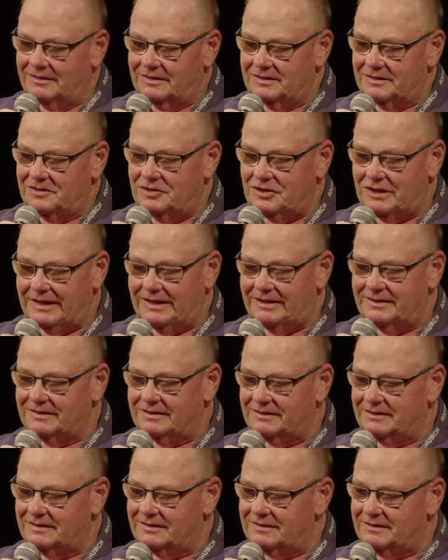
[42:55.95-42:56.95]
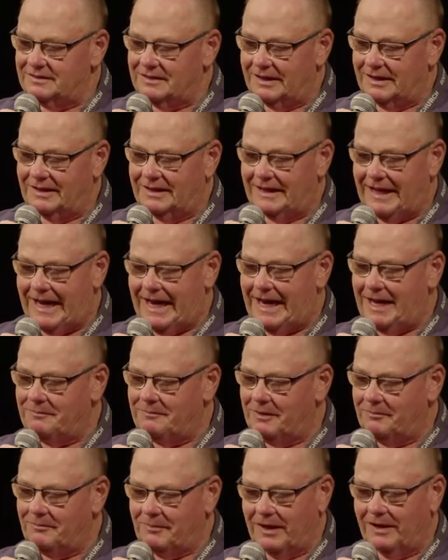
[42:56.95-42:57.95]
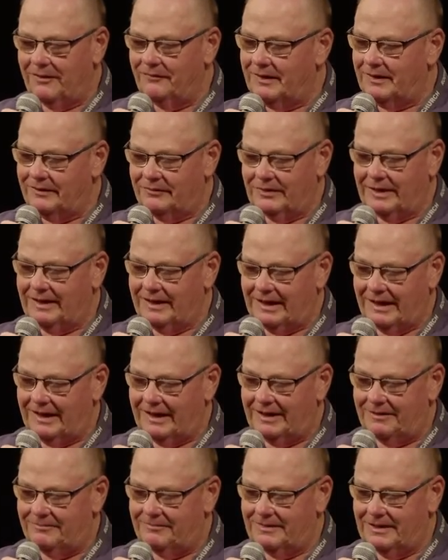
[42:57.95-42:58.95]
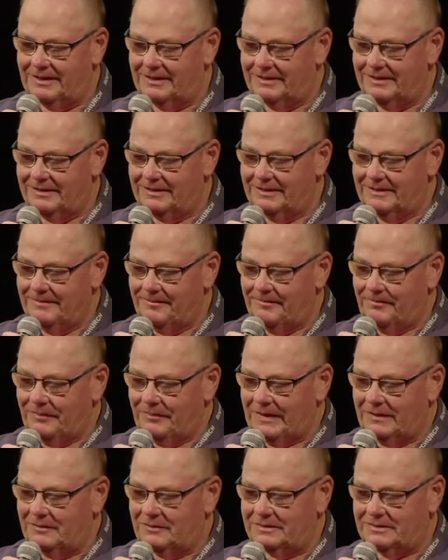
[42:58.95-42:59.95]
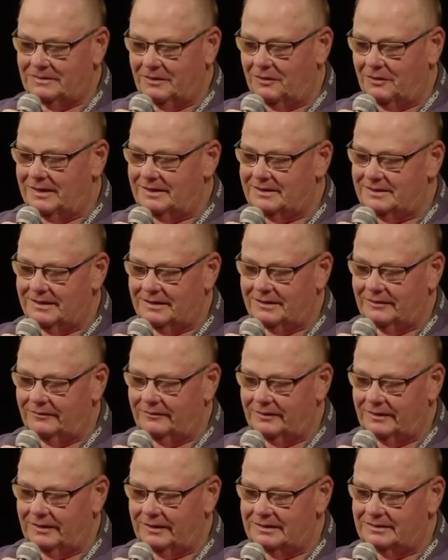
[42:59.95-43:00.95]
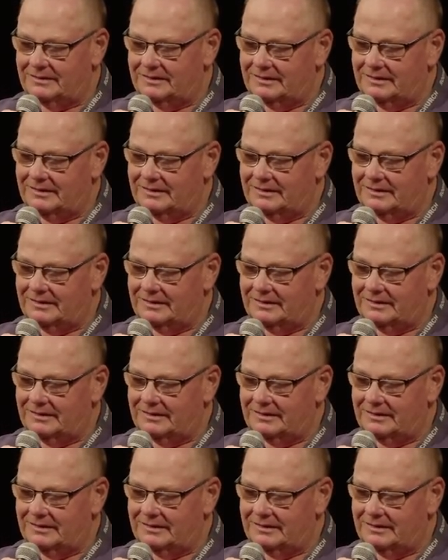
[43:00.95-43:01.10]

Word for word: Jesus, a name above every name, who is always there for us